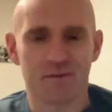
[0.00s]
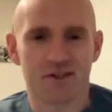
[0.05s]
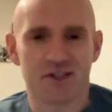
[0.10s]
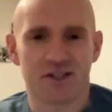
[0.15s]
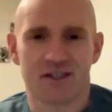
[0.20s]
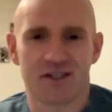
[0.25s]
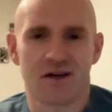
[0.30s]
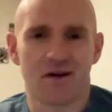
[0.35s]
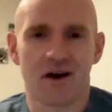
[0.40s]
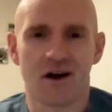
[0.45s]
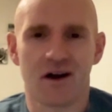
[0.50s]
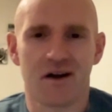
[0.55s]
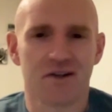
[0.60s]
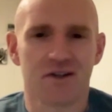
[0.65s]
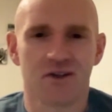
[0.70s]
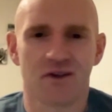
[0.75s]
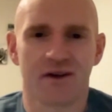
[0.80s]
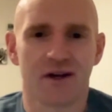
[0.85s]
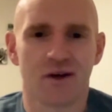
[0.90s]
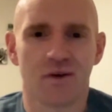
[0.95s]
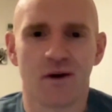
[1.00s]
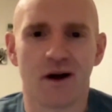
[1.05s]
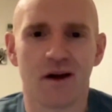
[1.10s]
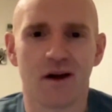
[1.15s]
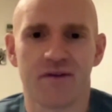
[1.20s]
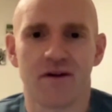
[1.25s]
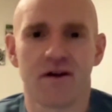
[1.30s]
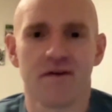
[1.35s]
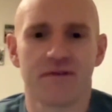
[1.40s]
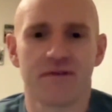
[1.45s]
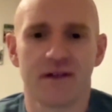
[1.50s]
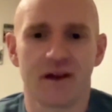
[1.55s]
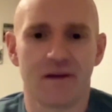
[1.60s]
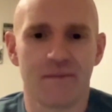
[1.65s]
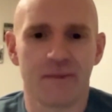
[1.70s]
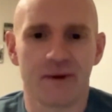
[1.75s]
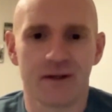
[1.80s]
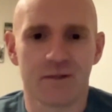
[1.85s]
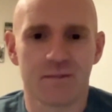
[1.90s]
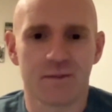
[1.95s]
she's no longer trying to qualify for the
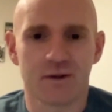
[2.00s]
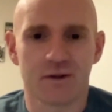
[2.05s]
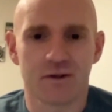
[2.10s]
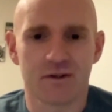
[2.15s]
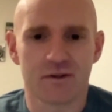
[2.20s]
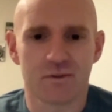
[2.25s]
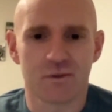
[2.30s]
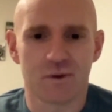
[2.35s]
Olympics because